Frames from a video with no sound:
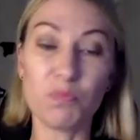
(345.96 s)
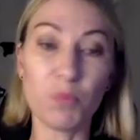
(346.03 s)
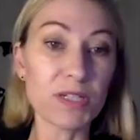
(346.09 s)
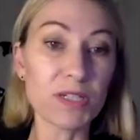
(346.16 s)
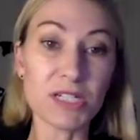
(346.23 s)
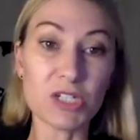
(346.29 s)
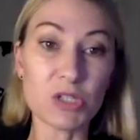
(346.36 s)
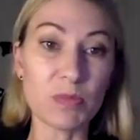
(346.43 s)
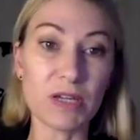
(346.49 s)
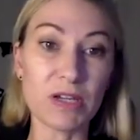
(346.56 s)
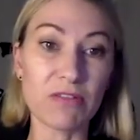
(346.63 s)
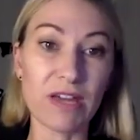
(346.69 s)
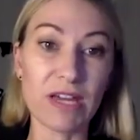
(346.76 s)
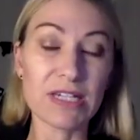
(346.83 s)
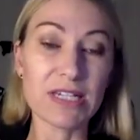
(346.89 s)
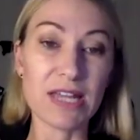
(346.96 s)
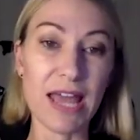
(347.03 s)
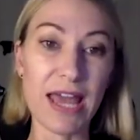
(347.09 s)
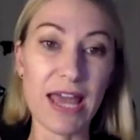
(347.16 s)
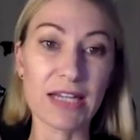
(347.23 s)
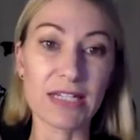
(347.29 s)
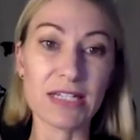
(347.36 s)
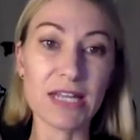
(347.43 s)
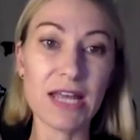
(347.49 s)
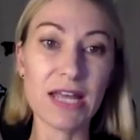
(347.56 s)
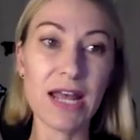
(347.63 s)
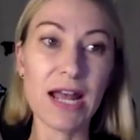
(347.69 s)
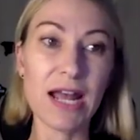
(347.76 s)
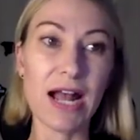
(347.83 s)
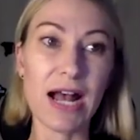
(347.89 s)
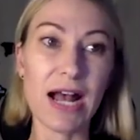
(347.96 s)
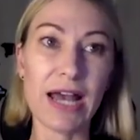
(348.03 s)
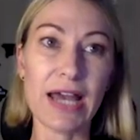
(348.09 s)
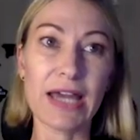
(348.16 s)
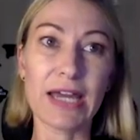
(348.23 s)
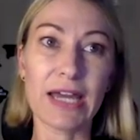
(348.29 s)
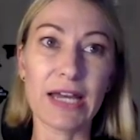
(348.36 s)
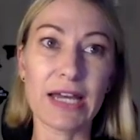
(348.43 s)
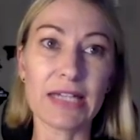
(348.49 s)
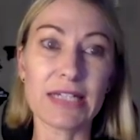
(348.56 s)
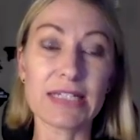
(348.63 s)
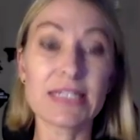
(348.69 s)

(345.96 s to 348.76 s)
wanting to be a vet and i uh,